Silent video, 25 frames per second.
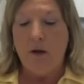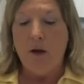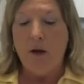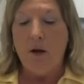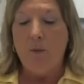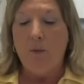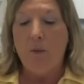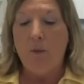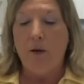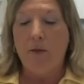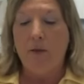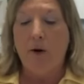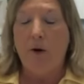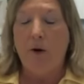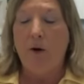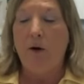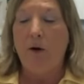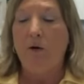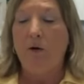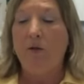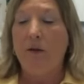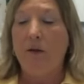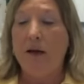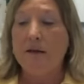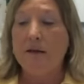But there are
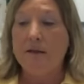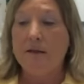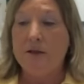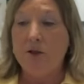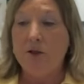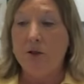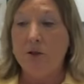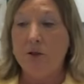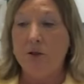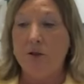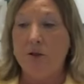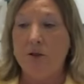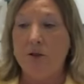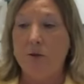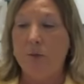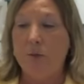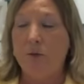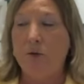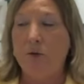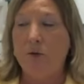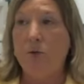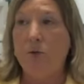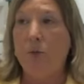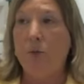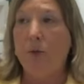things that you can do
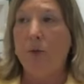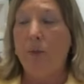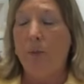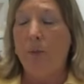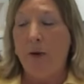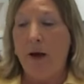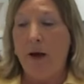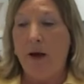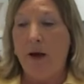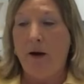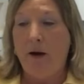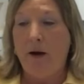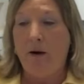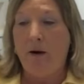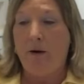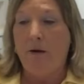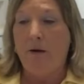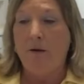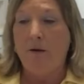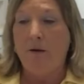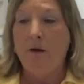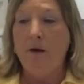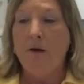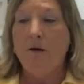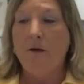to prepare
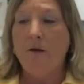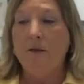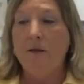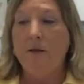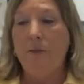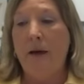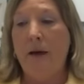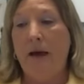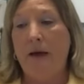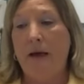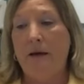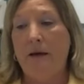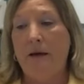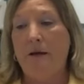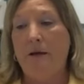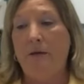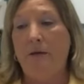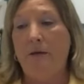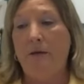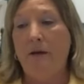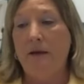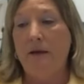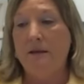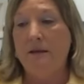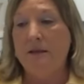to make
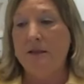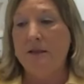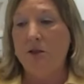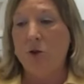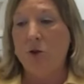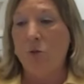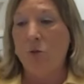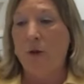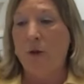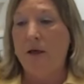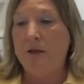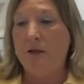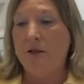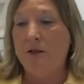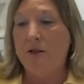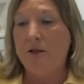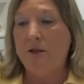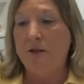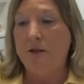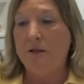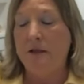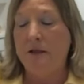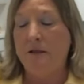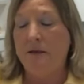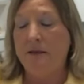the
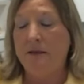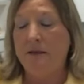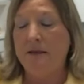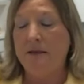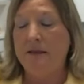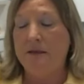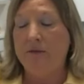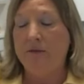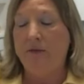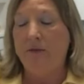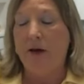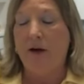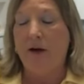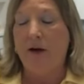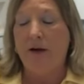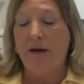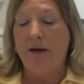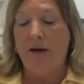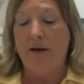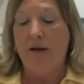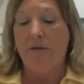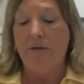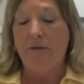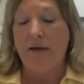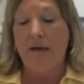situation and the severity
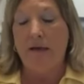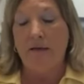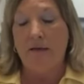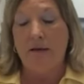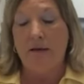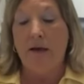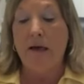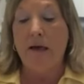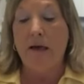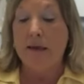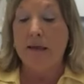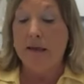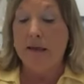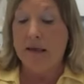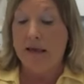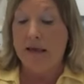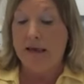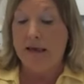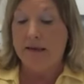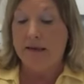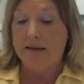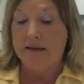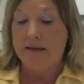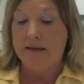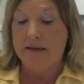of it
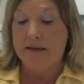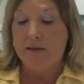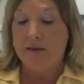less.